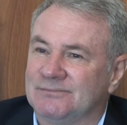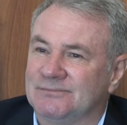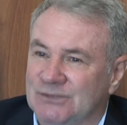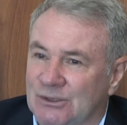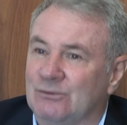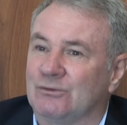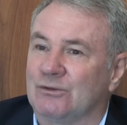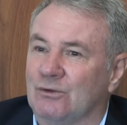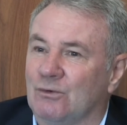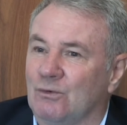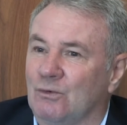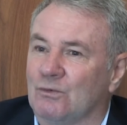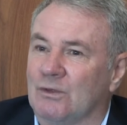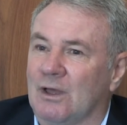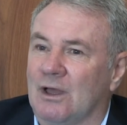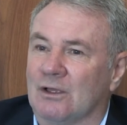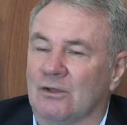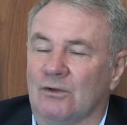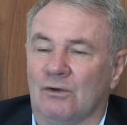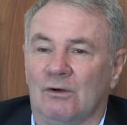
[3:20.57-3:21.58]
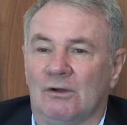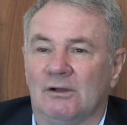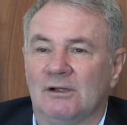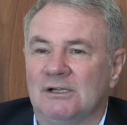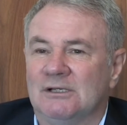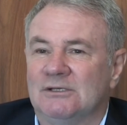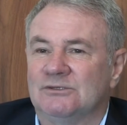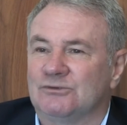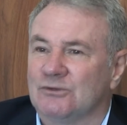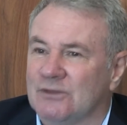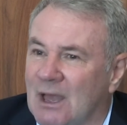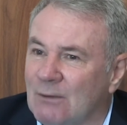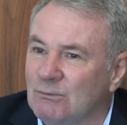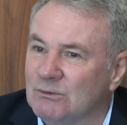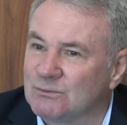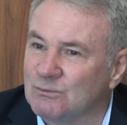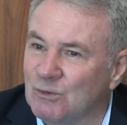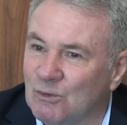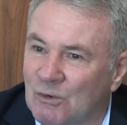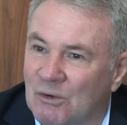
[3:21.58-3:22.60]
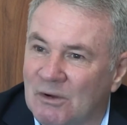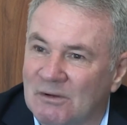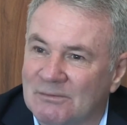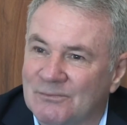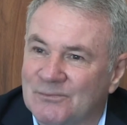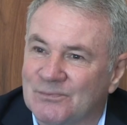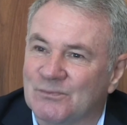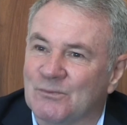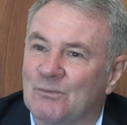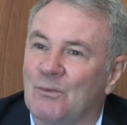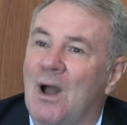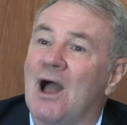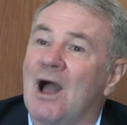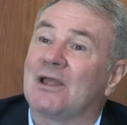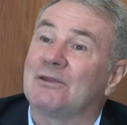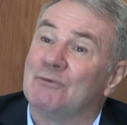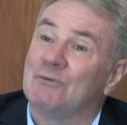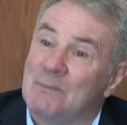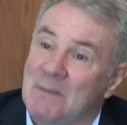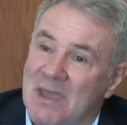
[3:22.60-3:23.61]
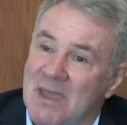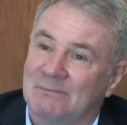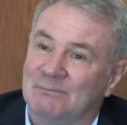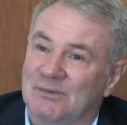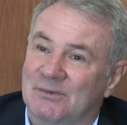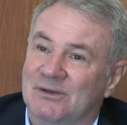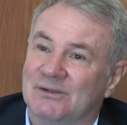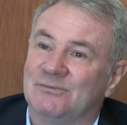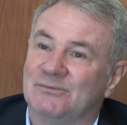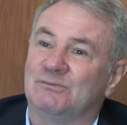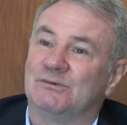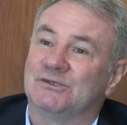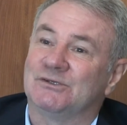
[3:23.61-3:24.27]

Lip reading: you know, the goal that I got. So that was more what I remembered,